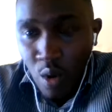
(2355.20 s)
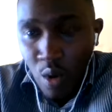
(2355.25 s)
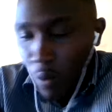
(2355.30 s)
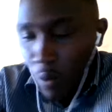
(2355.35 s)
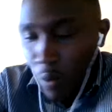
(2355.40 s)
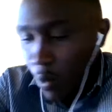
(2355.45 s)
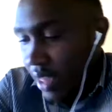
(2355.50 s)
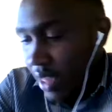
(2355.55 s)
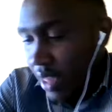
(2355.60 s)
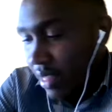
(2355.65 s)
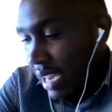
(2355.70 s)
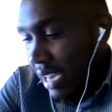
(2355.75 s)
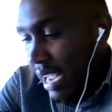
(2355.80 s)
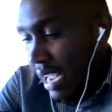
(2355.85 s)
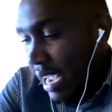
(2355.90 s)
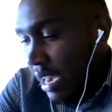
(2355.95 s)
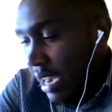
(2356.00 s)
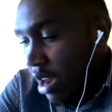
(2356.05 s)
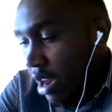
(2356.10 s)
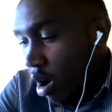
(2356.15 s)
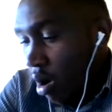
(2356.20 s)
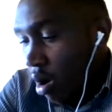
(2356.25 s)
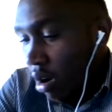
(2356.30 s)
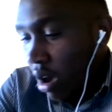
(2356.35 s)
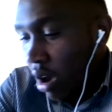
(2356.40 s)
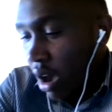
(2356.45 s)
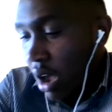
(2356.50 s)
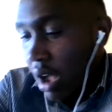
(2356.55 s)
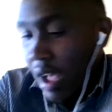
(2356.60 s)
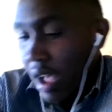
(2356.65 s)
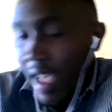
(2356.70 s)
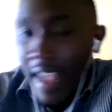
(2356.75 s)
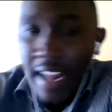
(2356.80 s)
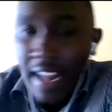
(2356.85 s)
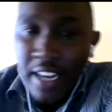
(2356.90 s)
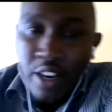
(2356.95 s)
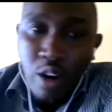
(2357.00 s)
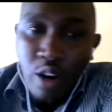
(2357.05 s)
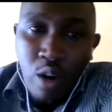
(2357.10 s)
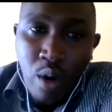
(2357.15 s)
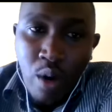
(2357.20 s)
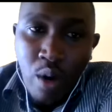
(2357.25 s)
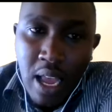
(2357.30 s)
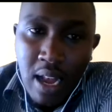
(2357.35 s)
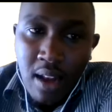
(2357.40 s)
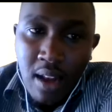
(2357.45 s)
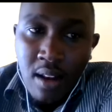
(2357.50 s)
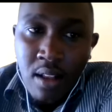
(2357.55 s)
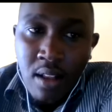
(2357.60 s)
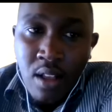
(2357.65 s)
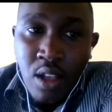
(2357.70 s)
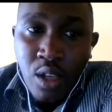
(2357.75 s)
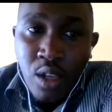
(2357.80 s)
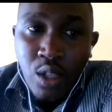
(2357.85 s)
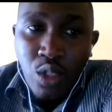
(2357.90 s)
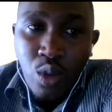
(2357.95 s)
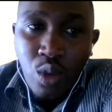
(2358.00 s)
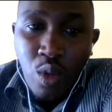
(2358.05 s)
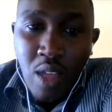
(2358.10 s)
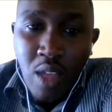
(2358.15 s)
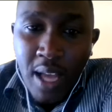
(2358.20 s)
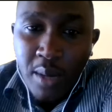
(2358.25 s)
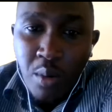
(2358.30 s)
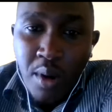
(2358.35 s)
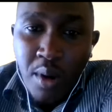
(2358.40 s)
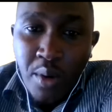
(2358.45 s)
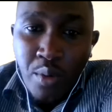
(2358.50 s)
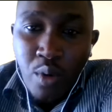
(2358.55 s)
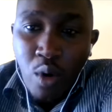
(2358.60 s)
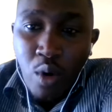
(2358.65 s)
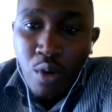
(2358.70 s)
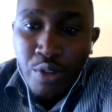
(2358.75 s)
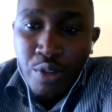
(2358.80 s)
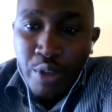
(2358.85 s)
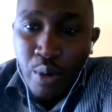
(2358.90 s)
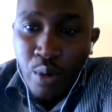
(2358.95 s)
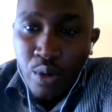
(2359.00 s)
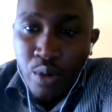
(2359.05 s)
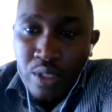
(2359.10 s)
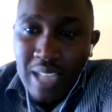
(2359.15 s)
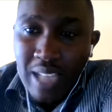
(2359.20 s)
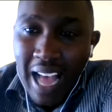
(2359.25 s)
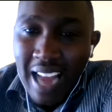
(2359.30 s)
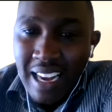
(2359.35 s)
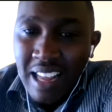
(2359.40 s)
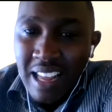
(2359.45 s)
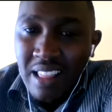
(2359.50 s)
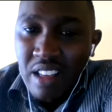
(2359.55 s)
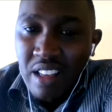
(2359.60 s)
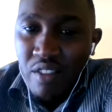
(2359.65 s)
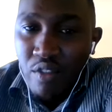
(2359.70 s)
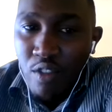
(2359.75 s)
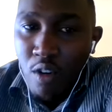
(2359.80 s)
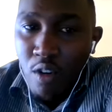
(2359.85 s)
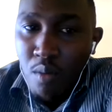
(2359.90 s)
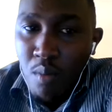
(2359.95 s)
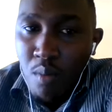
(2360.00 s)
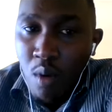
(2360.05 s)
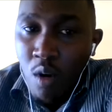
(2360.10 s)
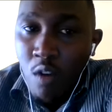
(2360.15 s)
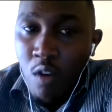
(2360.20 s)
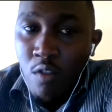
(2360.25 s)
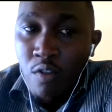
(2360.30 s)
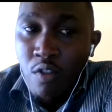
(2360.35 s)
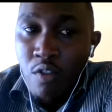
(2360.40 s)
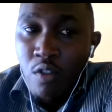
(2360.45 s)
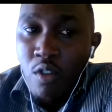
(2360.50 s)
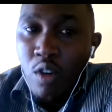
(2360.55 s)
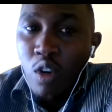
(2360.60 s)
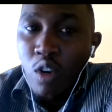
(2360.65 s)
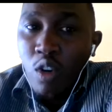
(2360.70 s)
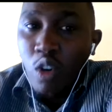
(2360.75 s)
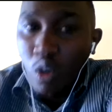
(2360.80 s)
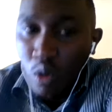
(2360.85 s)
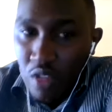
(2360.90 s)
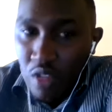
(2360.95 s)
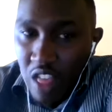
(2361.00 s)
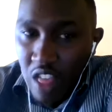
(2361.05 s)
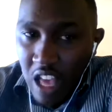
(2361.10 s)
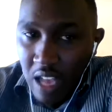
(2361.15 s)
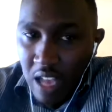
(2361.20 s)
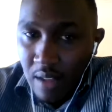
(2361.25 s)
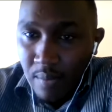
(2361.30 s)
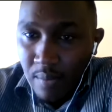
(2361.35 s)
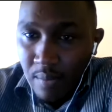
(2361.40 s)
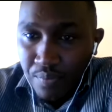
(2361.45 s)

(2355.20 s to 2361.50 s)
with red ochre and oil. So that one also was another form of clothing.